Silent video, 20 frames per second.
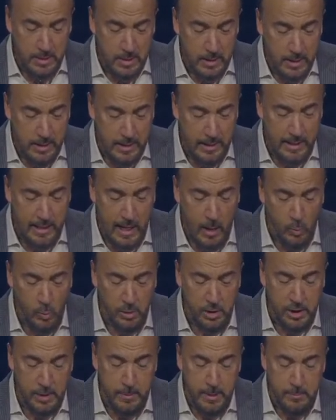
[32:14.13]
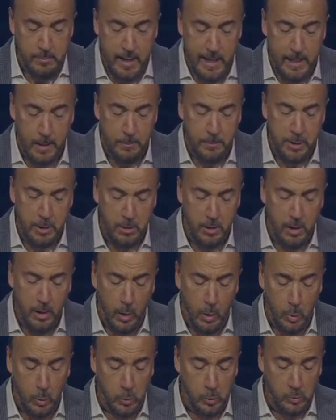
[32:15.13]
And I want it to be made of pure
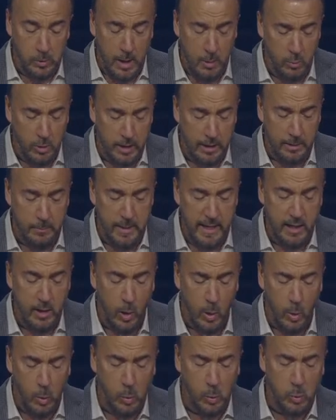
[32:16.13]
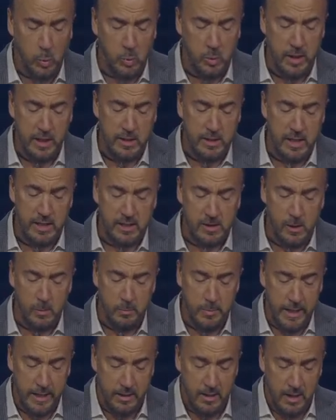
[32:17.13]
gold. I want it to be gold. It's going
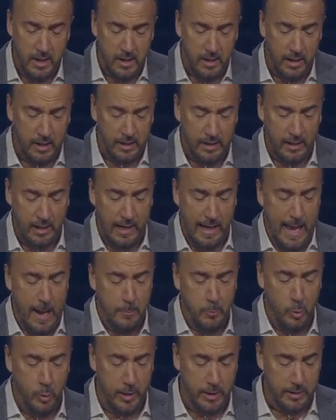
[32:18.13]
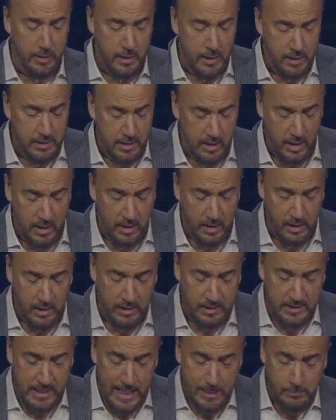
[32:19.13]
to be an elaborate
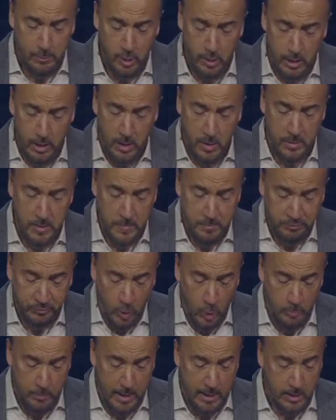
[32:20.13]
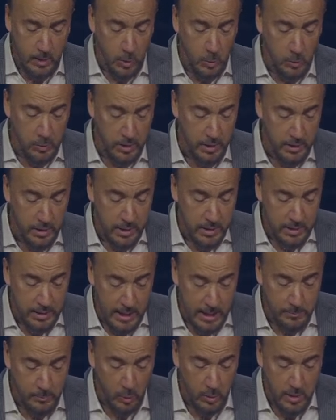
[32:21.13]
tablecloth on my golden
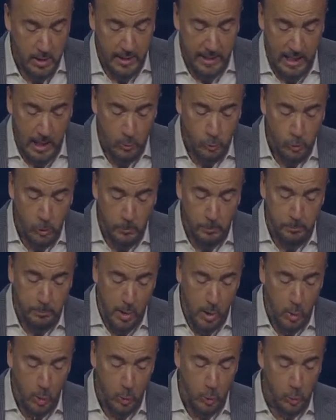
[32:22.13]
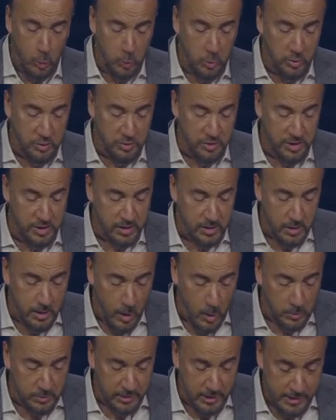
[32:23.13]
table. And I want bowls
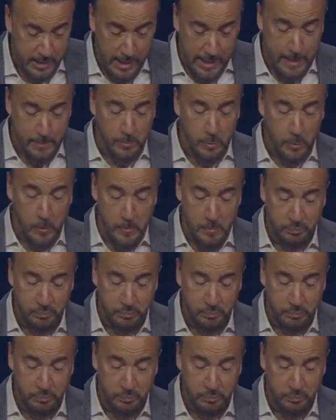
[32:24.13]
on the table.